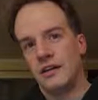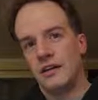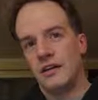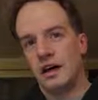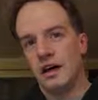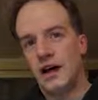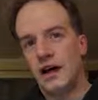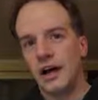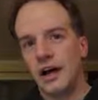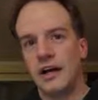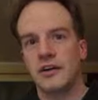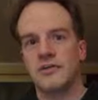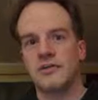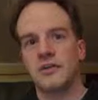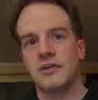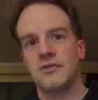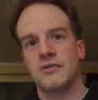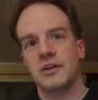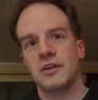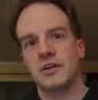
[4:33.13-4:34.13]
the higher
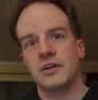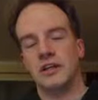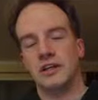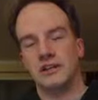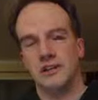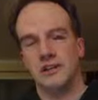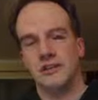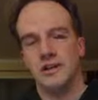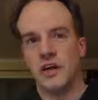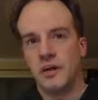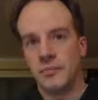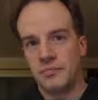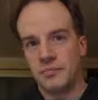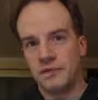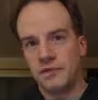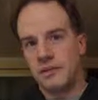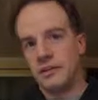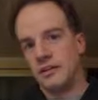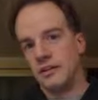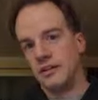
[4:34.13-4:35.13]
something is up
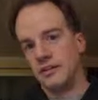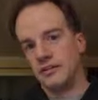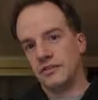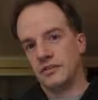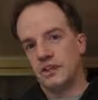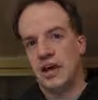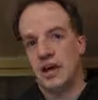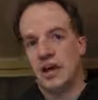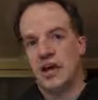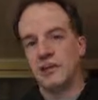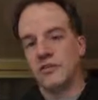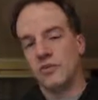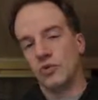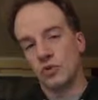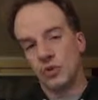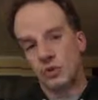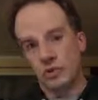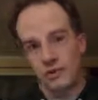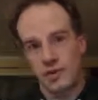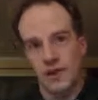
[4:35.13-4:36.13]
in the sky, the
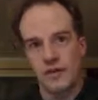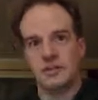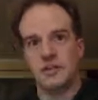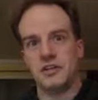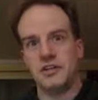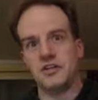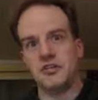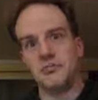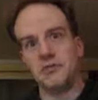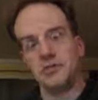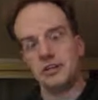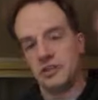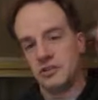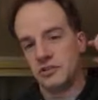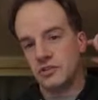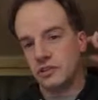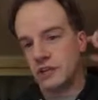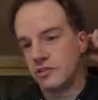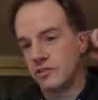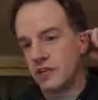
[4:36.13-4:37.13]
more gravitational
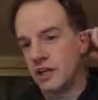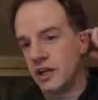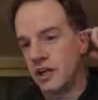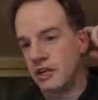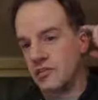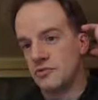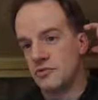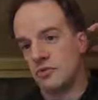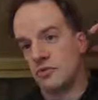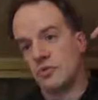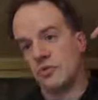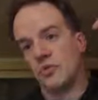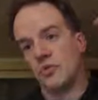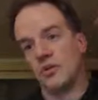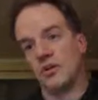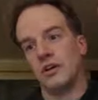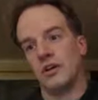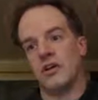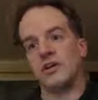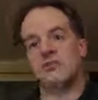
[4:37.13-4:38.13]
potential energy it has, or the
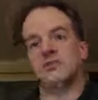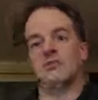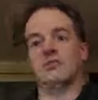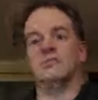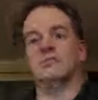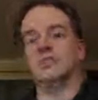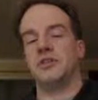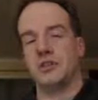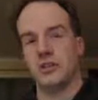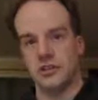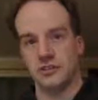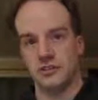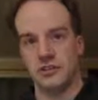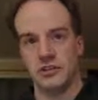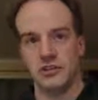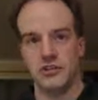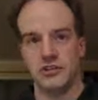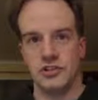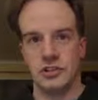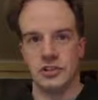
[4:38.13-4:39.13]
more electric
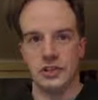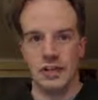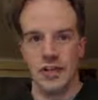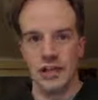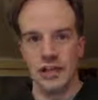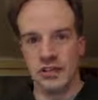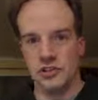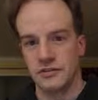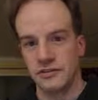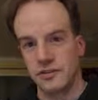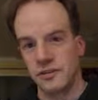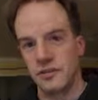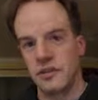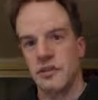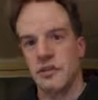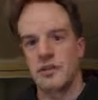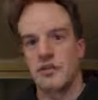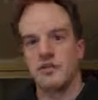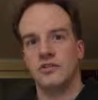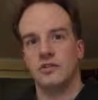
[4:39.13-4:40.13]
potential energy it has.
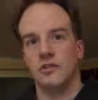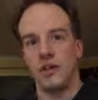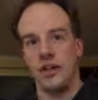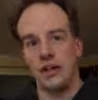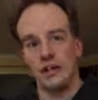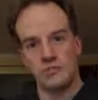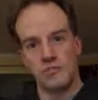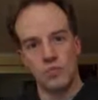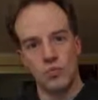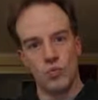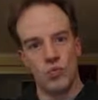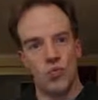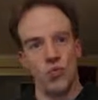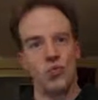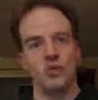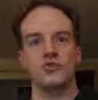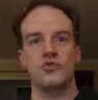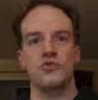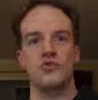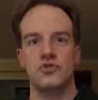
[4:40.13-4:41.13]
So it has
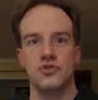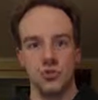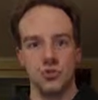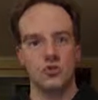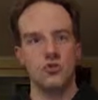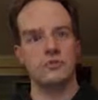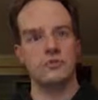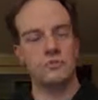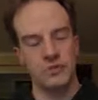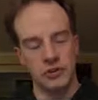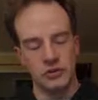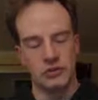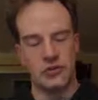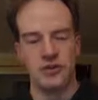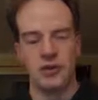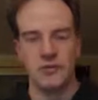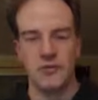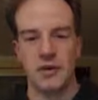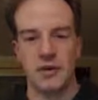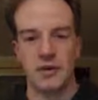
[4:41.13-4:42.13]
more stored
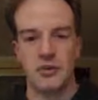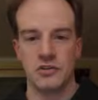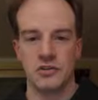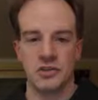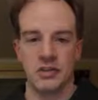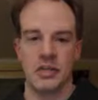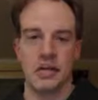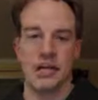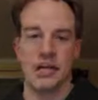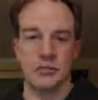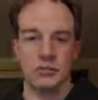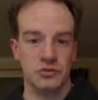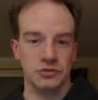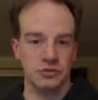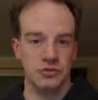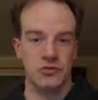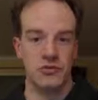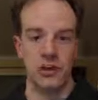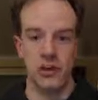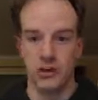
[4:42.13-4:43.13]
built-up energy able
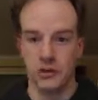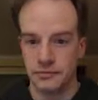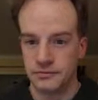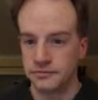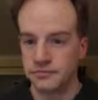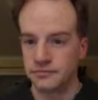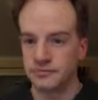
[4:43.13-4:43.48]
to flow.